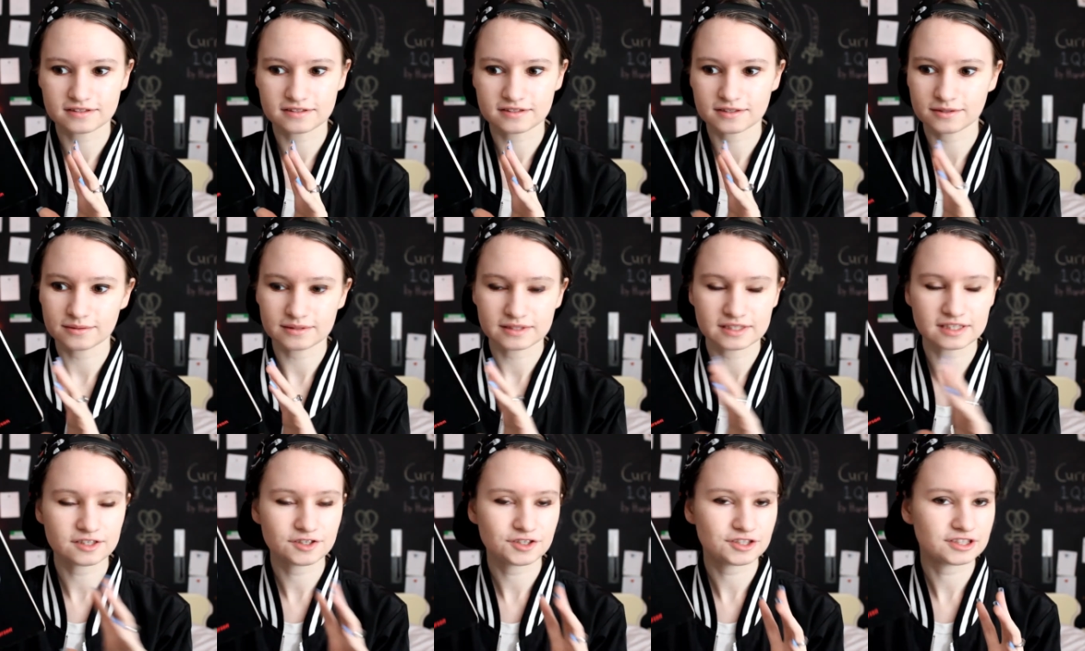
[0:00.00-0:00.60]
So
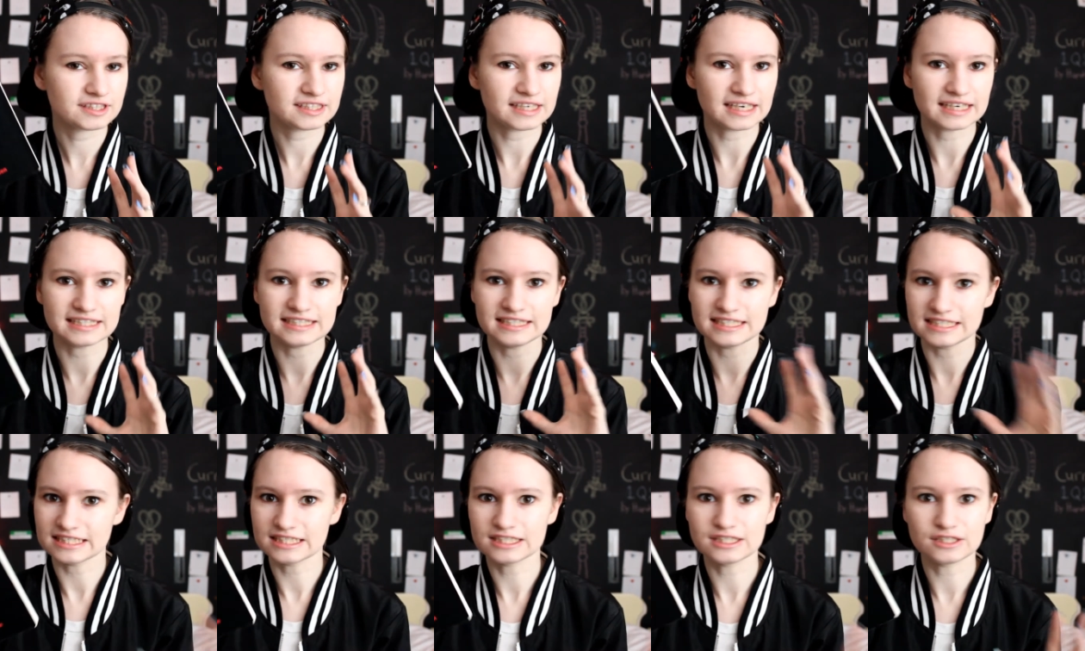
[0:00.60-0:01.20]
initially I
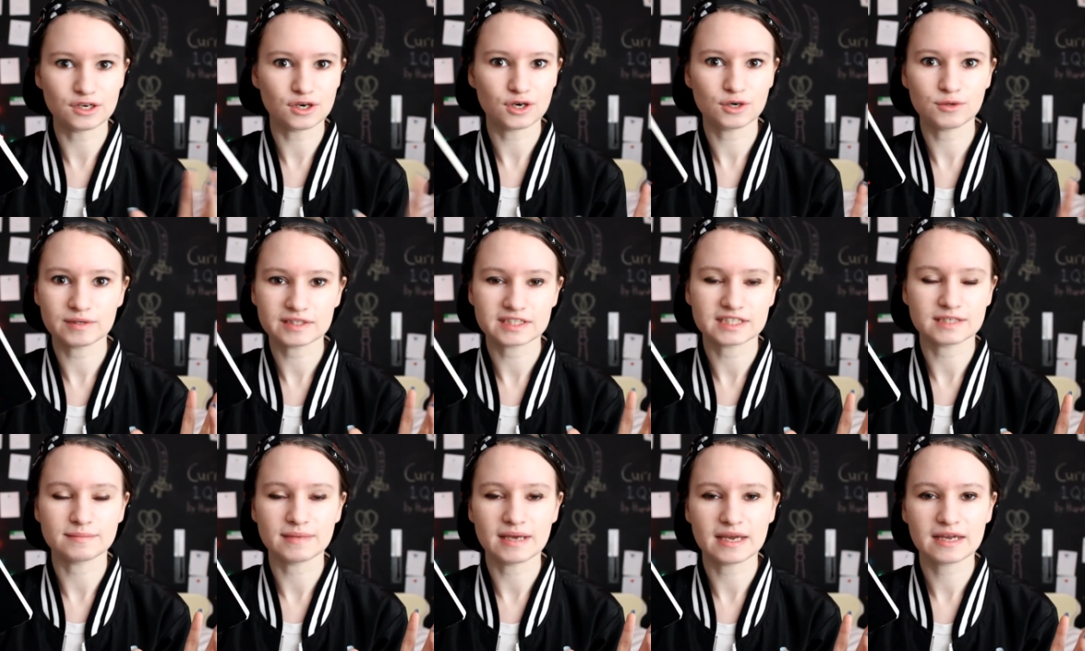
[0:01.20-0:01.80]
didn't know
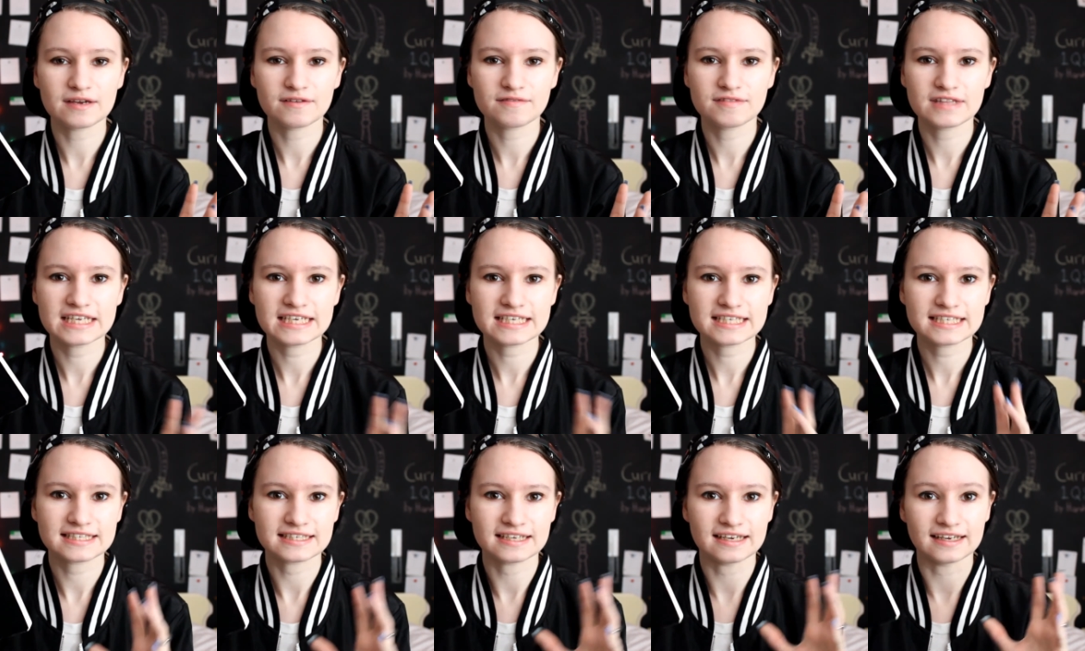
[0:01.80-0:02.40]
what to make of
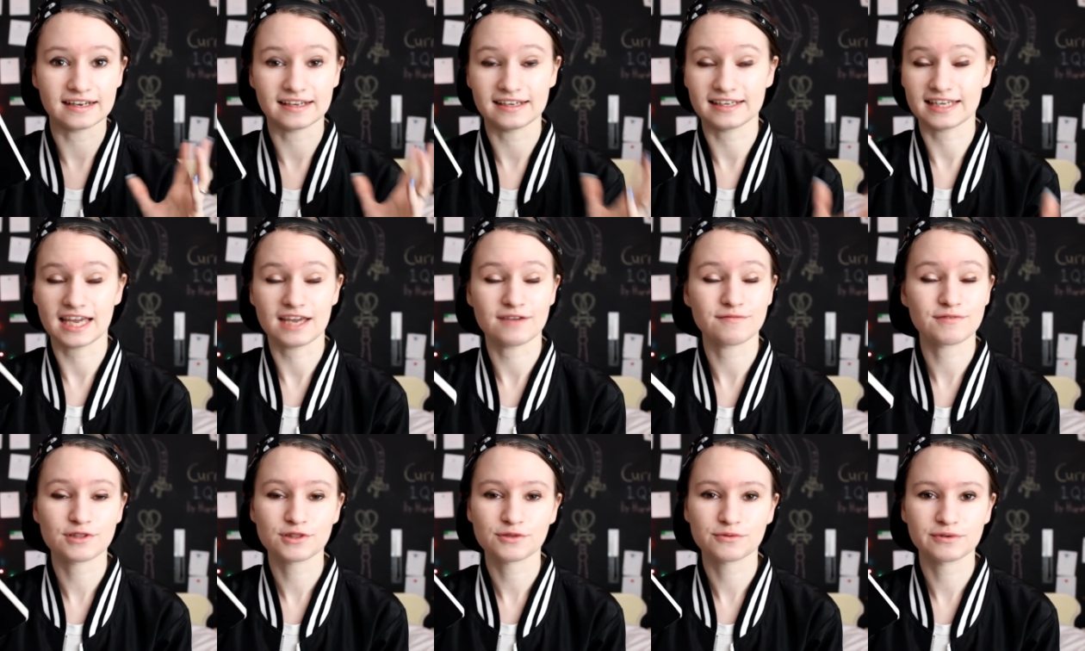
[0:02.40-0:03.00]
this and I
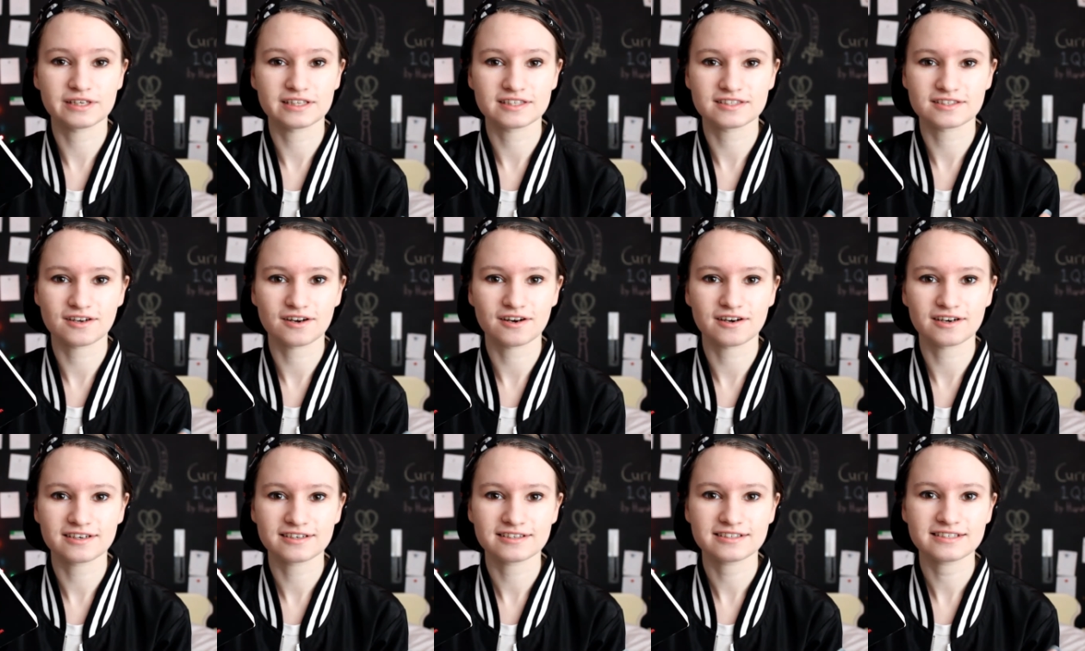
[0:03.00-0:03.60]
gave it three
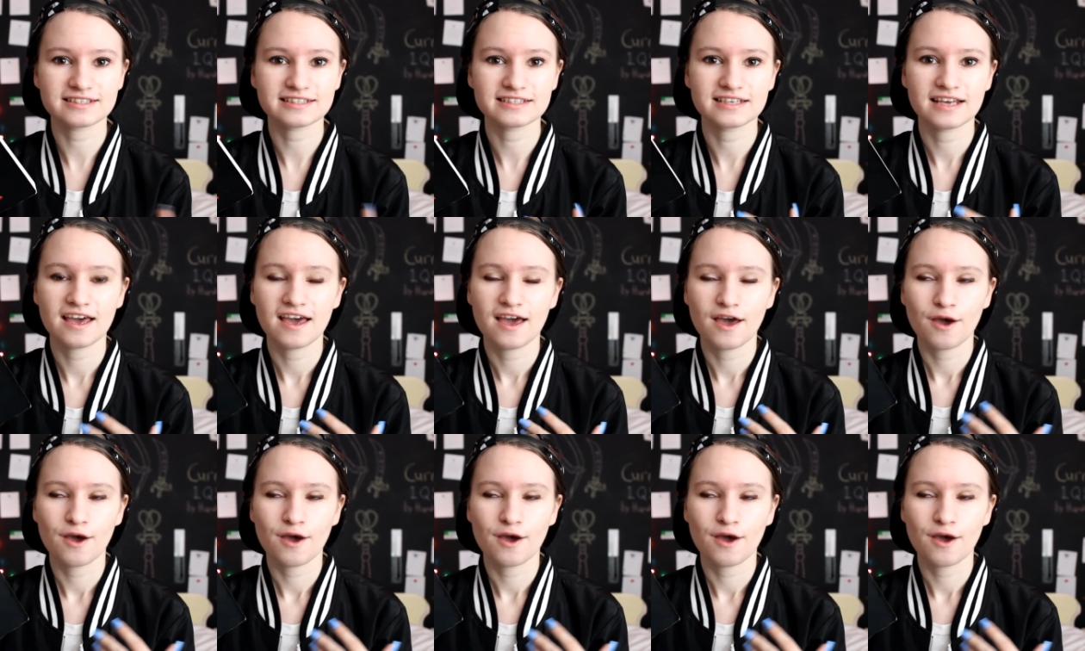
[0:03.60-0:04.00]
stars,